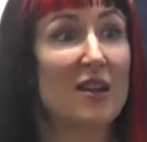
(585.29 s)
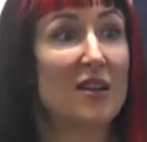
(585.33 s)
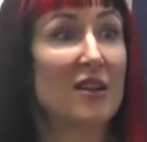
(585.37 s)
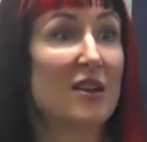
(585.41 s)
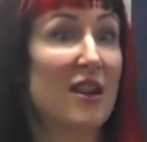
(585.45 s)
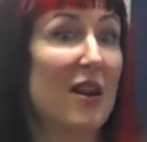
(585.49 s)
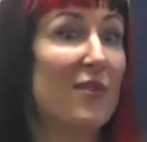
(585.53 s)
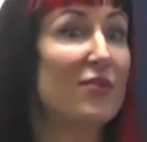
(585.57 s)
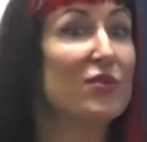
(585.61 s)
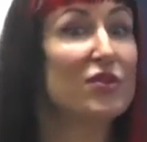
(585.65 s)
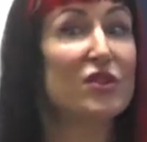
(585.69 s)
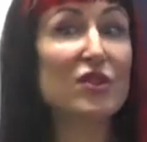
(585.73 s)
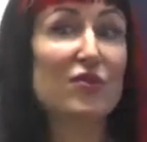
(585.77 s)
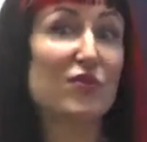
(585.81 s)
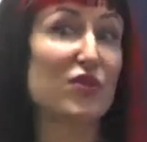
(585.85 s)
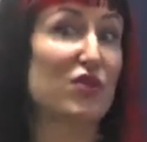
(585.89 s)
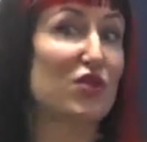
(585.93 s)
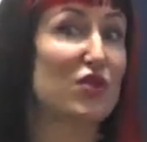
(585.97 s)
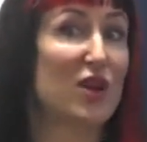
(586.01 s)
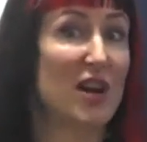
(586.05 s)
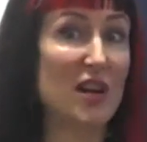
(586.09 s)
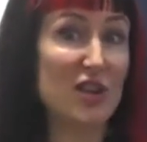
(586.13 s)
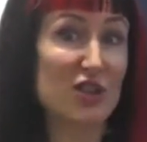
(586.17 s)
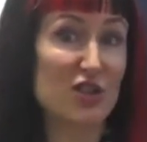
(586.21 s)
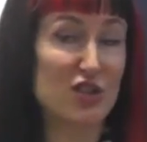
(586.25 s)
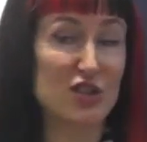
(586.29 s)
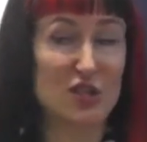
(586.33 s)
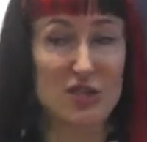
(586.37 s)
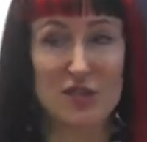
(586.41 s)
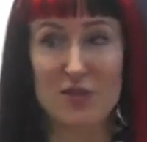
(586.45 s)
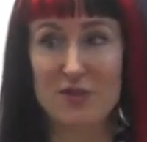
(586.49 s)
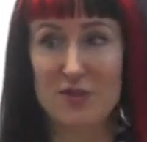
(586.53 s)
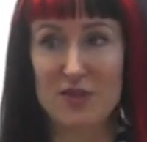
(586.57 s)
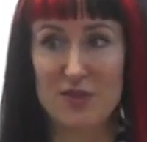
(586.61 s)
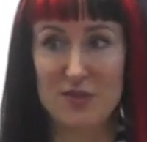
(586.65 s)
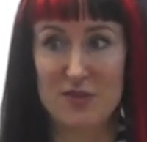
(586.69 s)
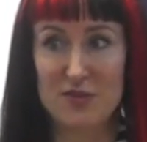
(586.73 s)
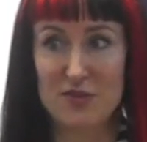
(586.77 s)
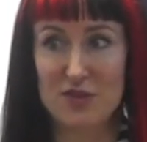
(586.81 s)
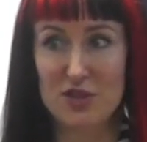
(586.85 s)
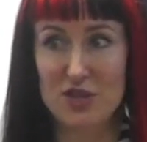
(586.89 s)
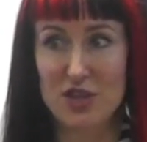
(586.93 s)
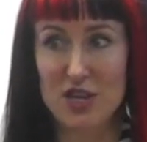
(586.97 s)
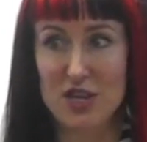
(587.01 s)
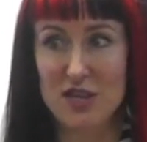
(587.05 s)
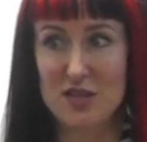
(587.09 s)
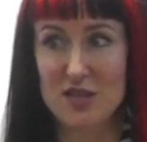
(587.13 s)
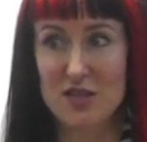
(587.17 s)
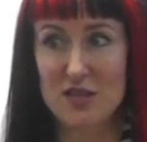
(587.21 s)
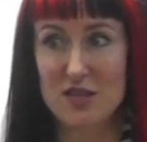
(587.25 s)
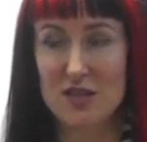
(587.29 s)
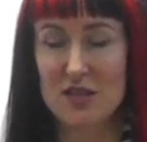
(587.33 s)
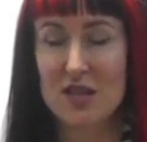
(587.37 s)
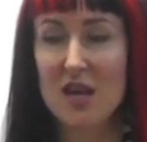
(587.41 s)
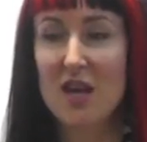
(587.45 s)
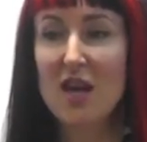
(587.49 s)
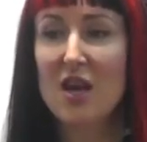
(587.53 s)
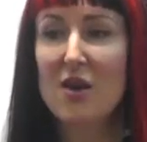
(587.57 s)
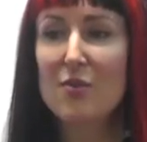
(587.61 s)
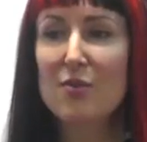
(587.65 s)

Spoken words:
levels of attractions for different genders,